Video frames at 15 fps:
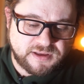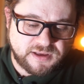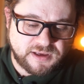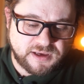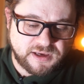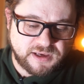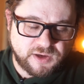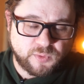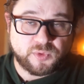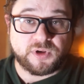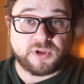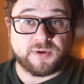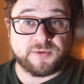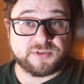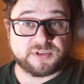it would
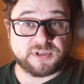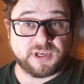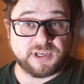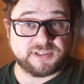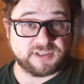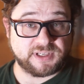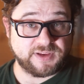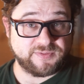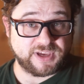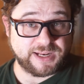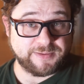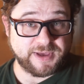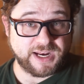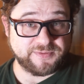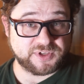lose a significant
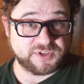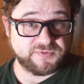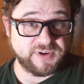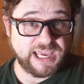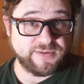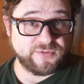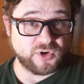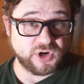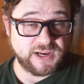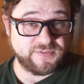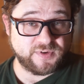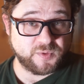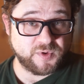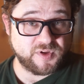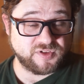amount of its flavor if
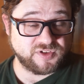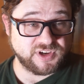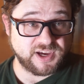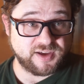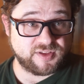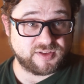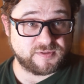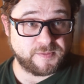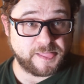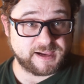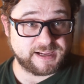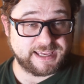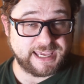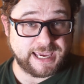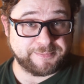it was just
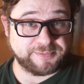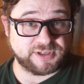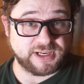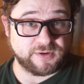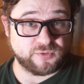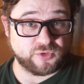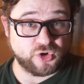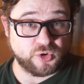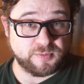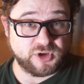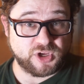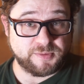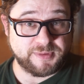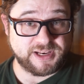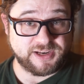kept at room
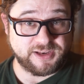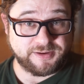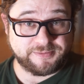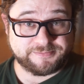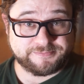humidity.